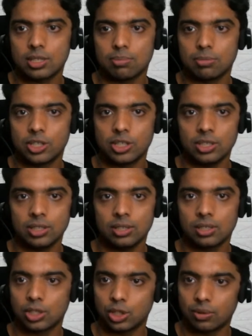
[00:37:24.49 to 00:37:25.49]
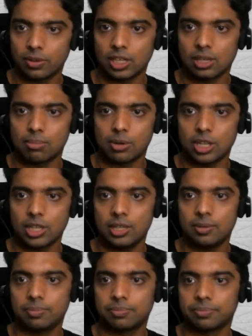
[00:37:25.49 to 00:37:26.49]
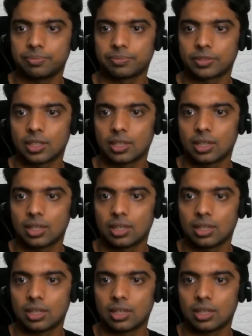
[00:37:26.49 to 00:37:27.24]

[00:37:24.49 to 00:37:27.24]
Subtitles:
Thank you so much. Mihir, you're welcome, buddy.